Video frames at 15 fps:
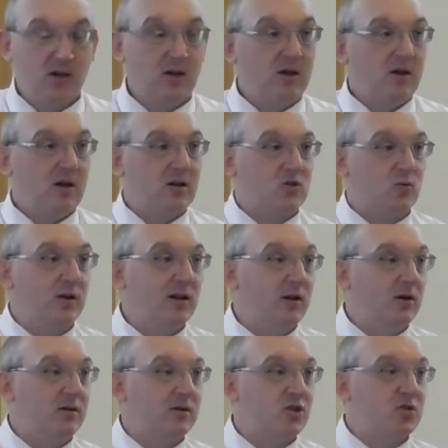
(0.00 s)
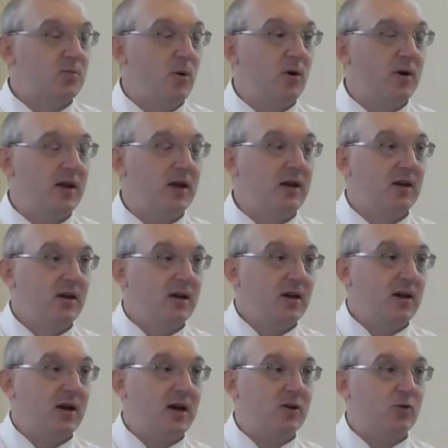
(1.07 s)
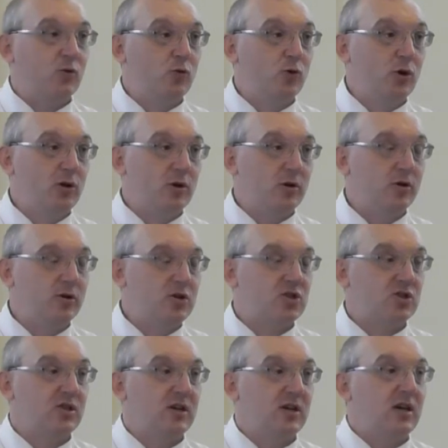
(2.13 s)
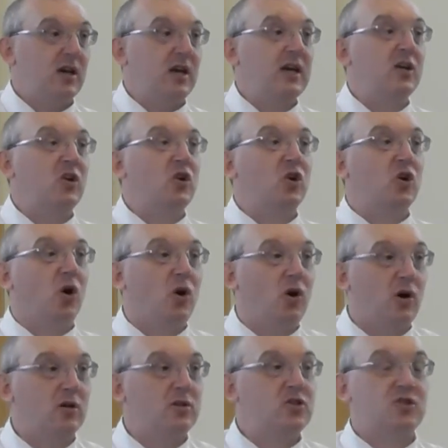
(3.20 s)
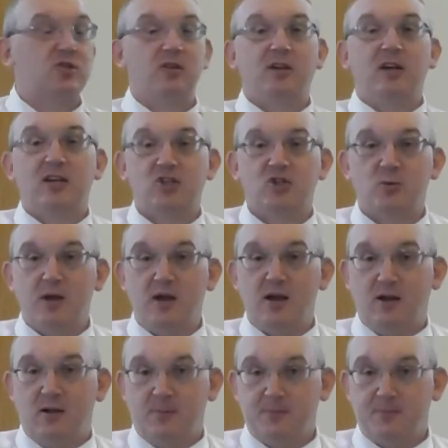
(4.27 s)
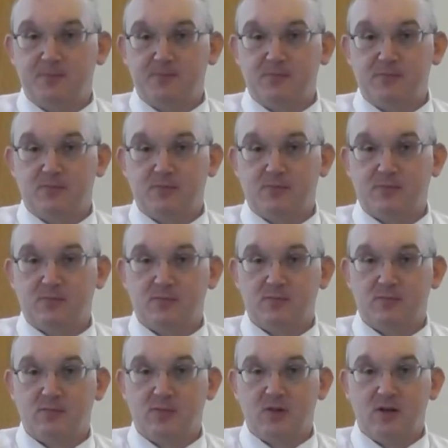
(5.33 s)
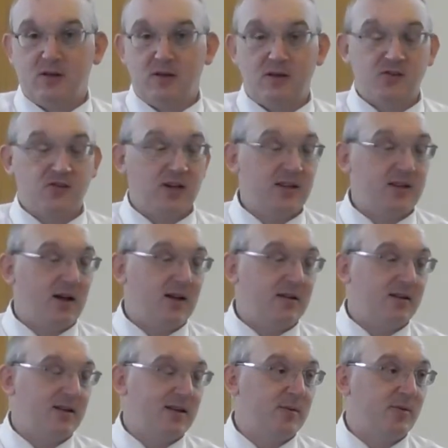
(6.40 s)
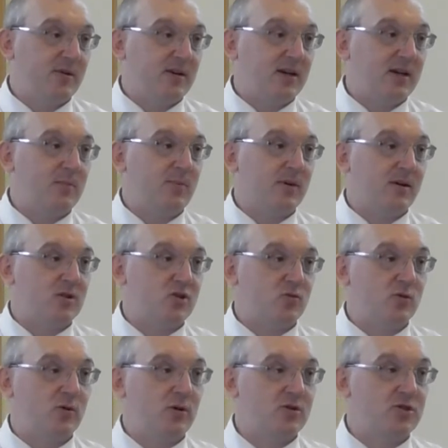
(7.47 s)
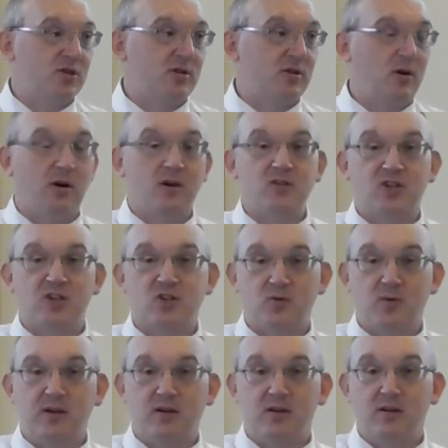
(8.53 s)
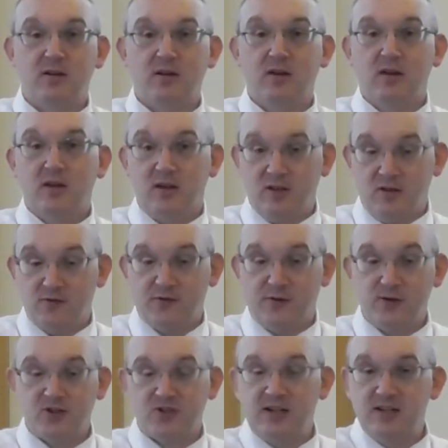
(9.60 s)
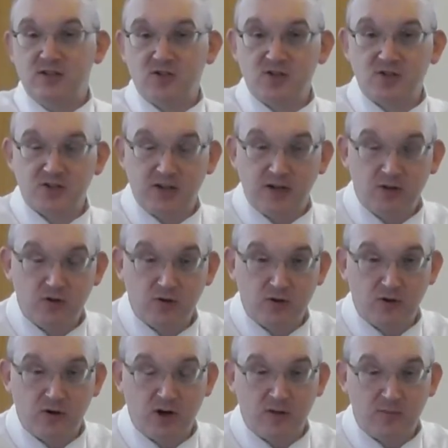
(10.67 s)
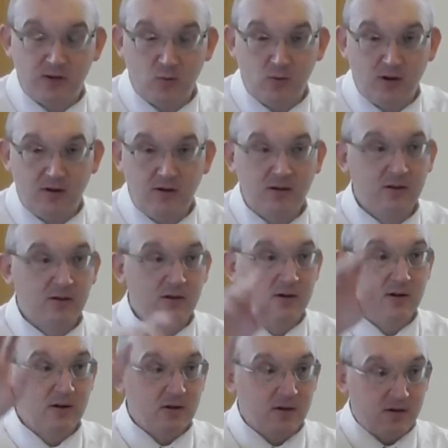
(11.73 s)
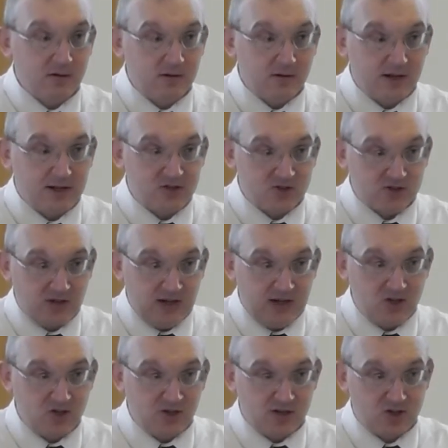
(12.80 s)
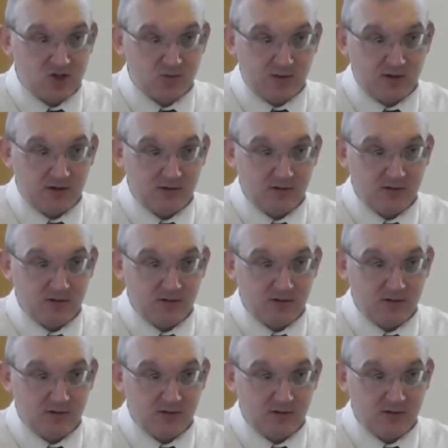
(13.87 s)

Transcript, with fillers: As we look this morning at rulers in God's Israel. I said that deliberately because rulers in God's Israel, in the first instance, and in Deuteronomy 1, that's ancient Israel.